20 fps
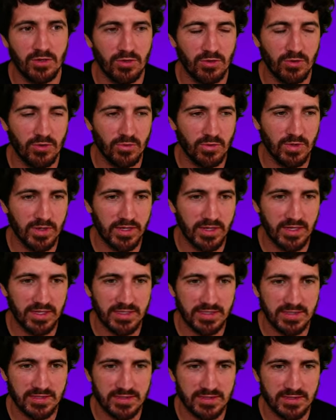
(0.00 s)
Go, I
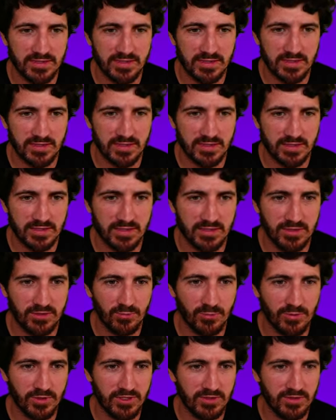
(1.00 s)
guess.
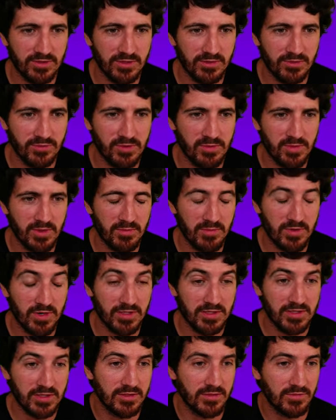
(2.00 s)
What are the three main
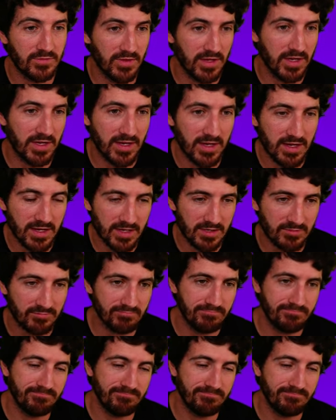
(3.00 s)
branches of AI?